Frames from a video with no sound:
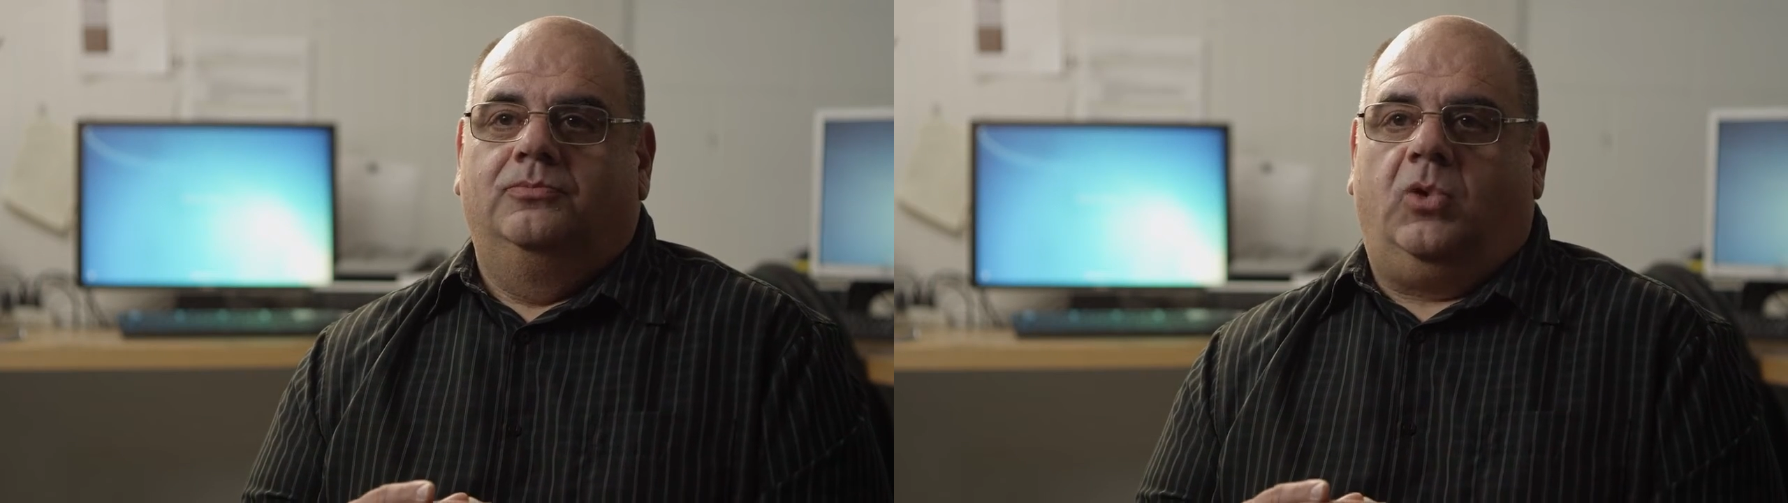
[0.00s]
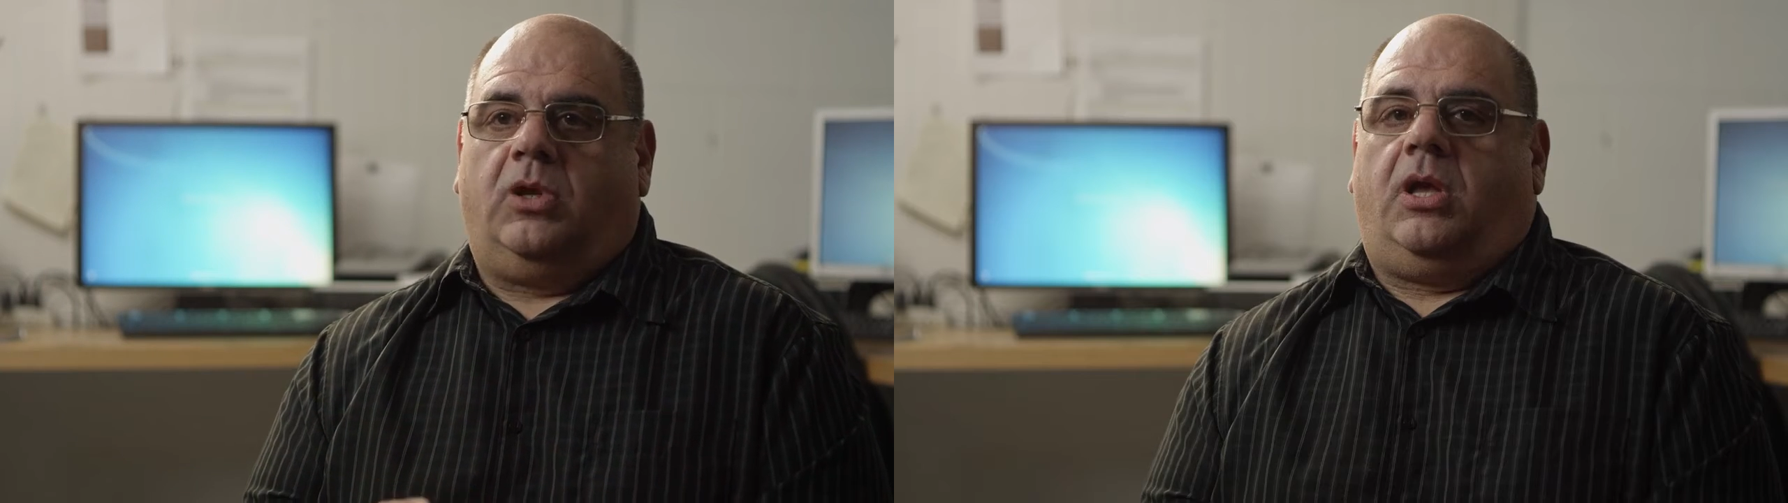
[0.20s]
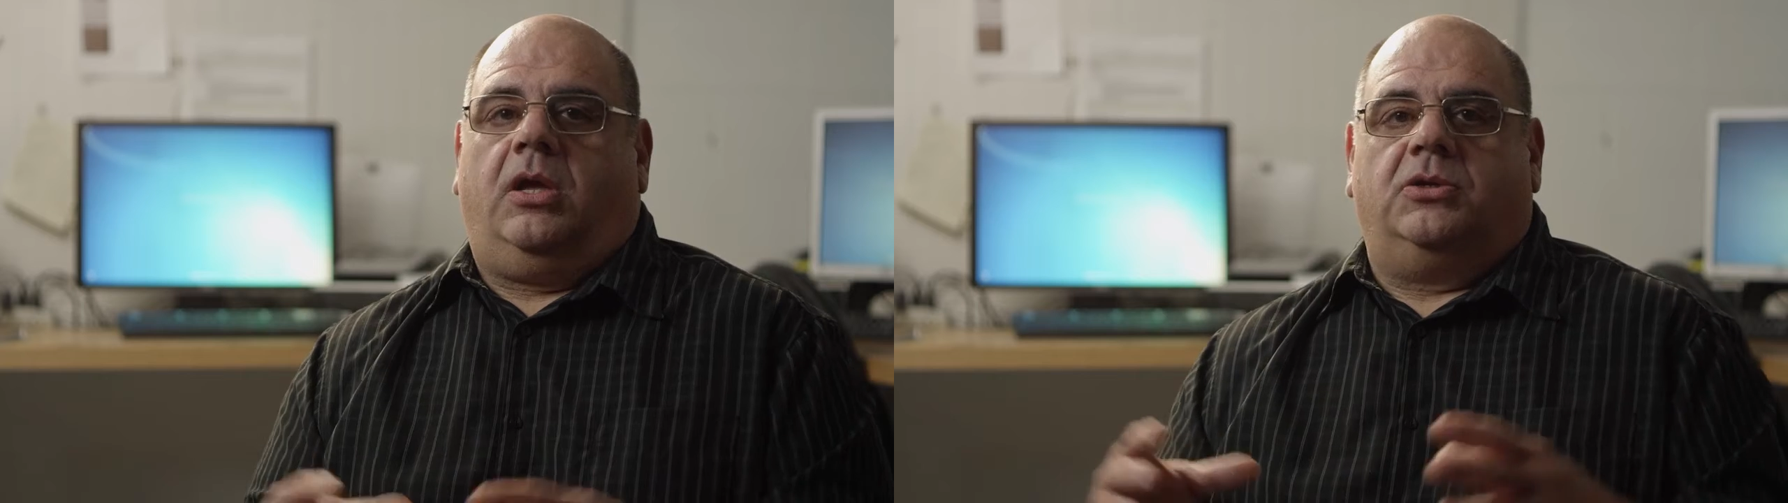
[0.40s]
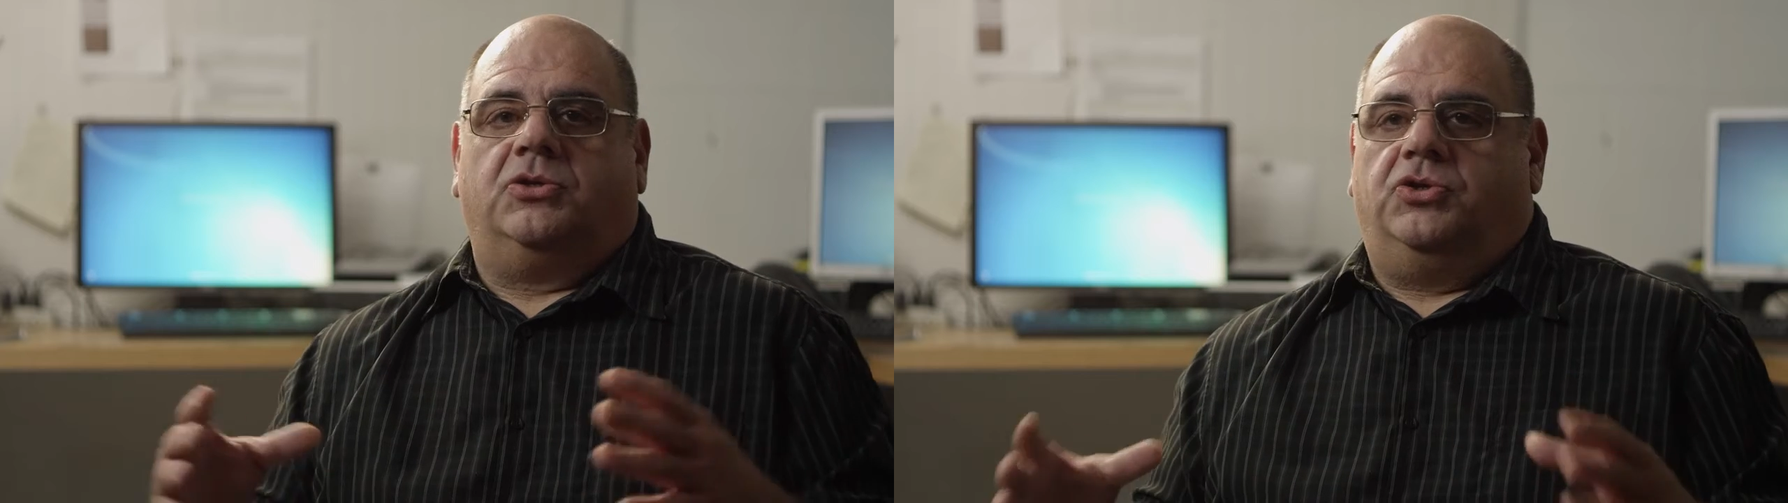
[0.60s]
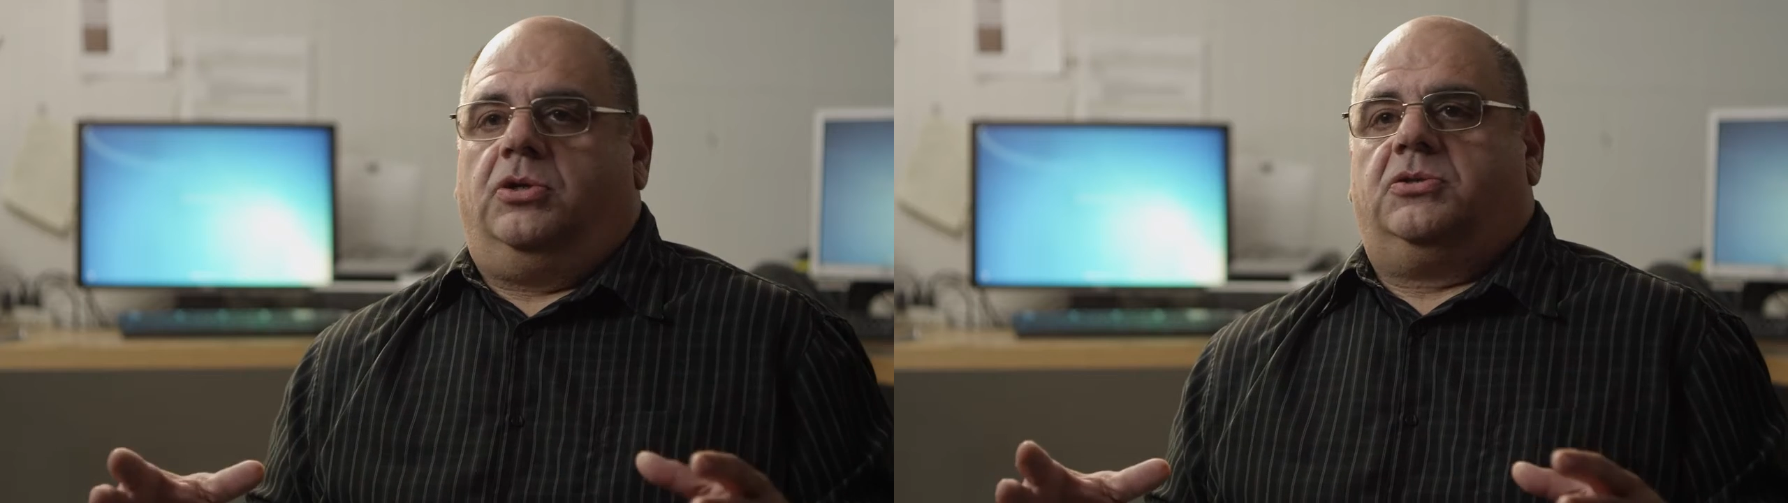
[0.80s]
You
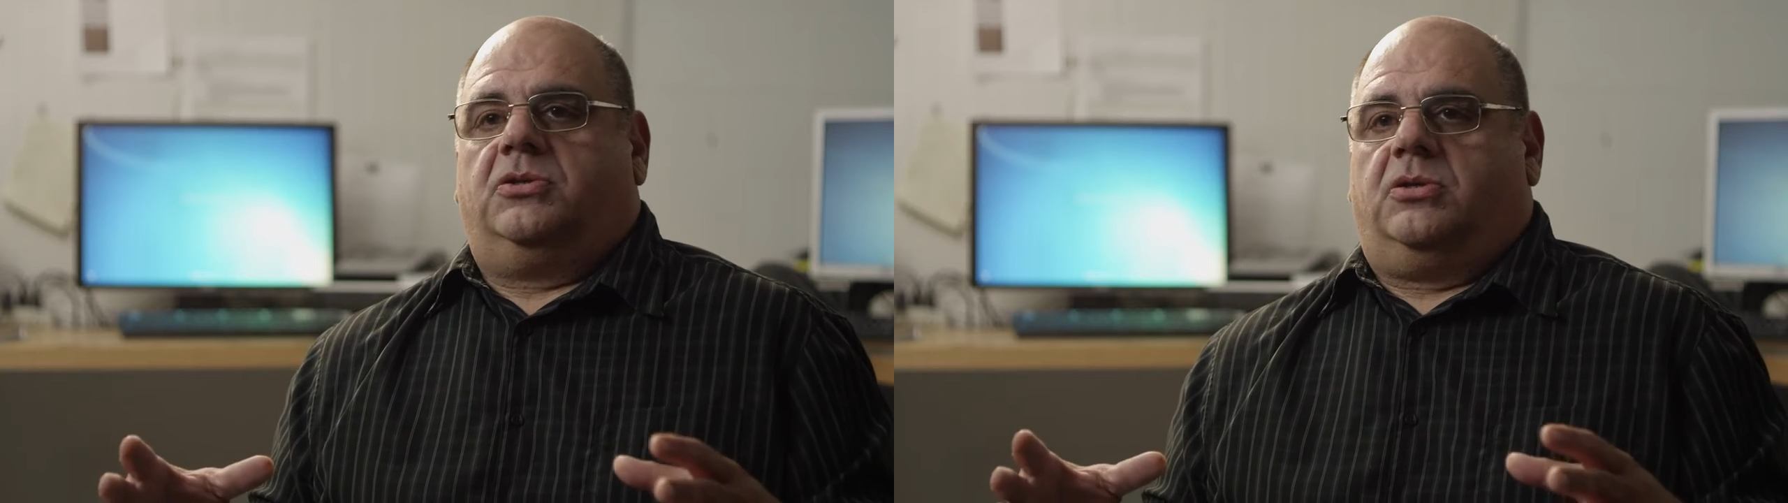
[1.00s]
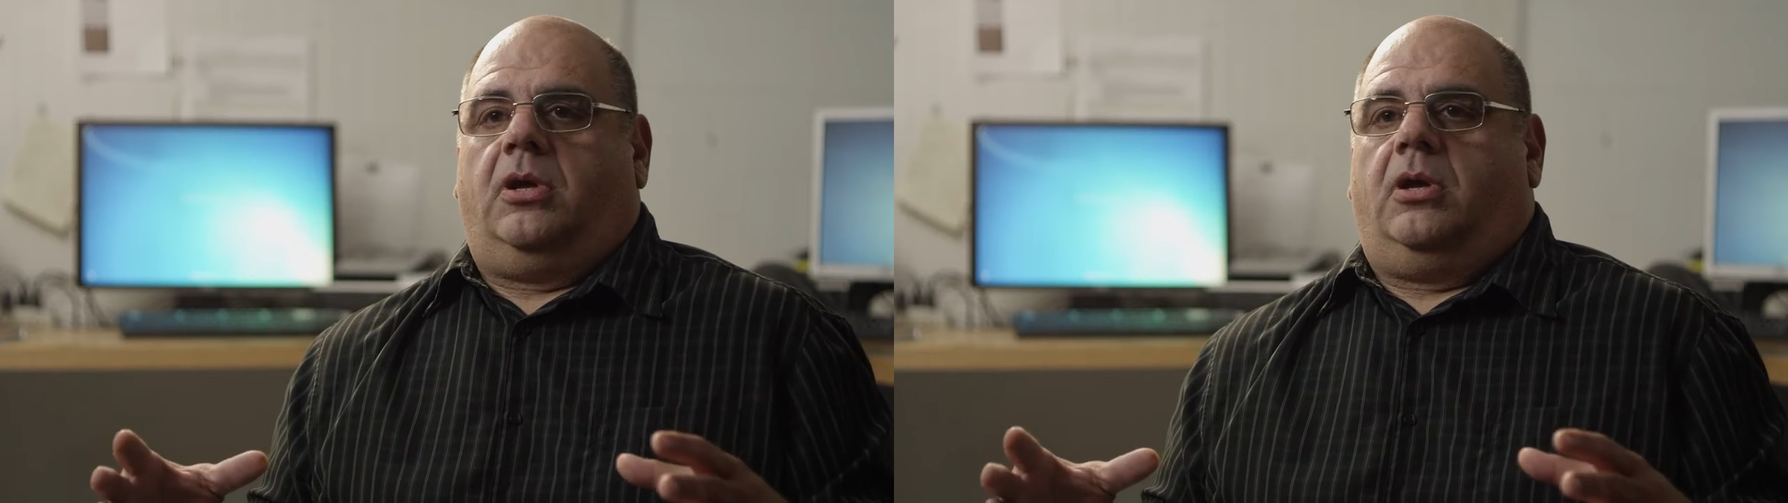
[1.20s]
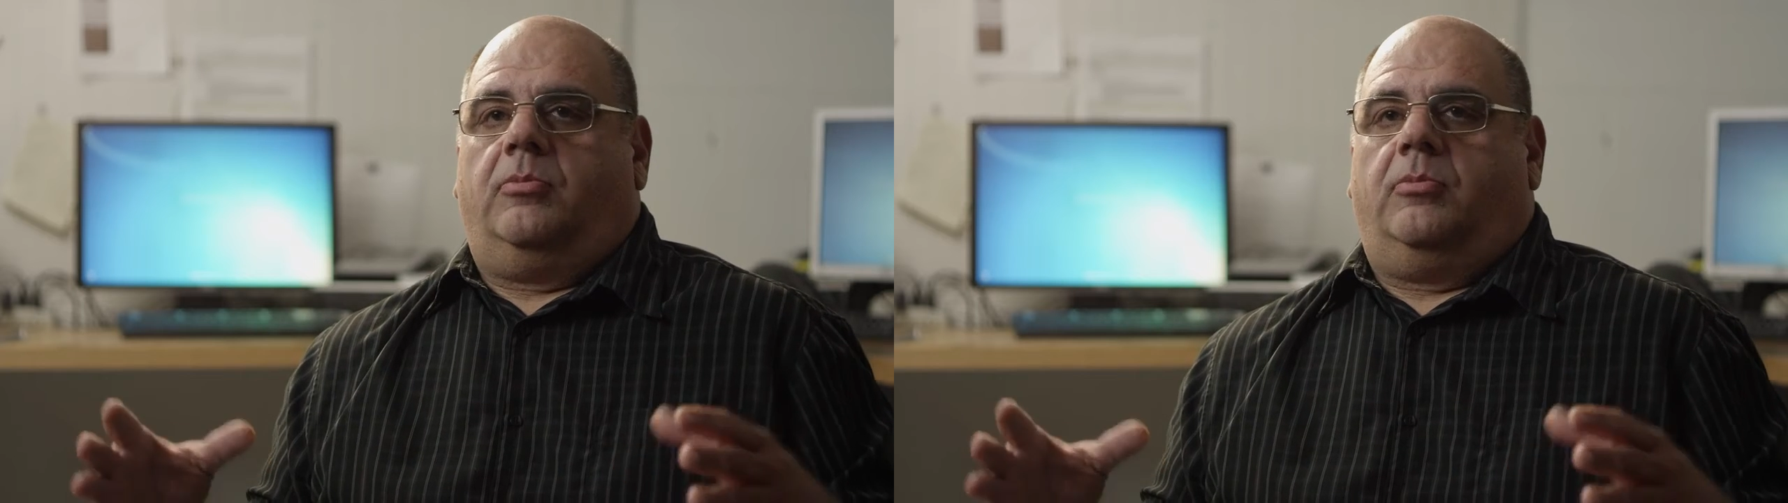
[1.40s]
can't just say,